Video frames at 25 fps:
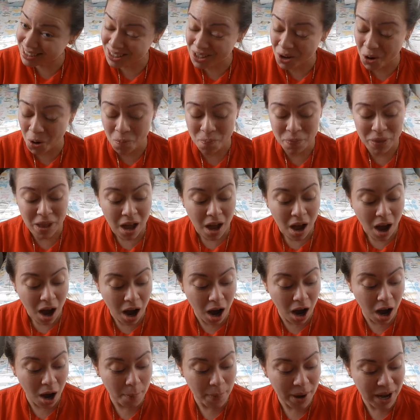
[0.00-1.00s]
So
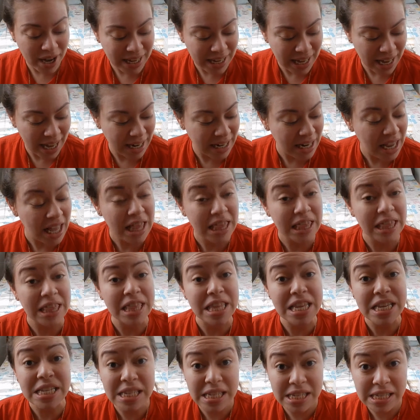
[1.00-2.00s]
again,
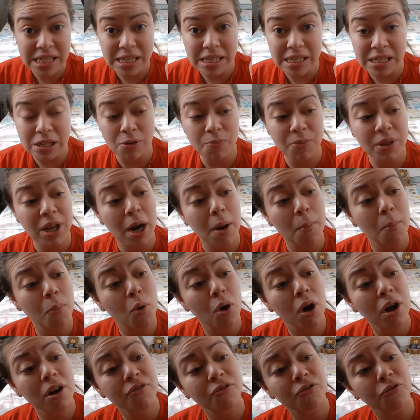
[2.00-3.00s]
this is the serum that I
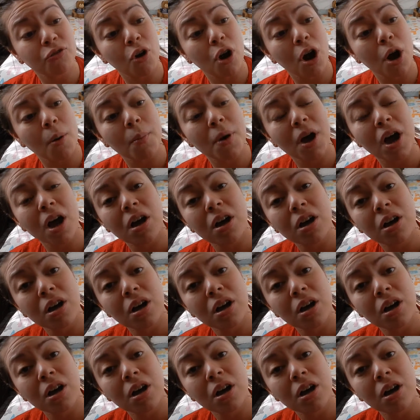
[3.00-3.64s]
brought from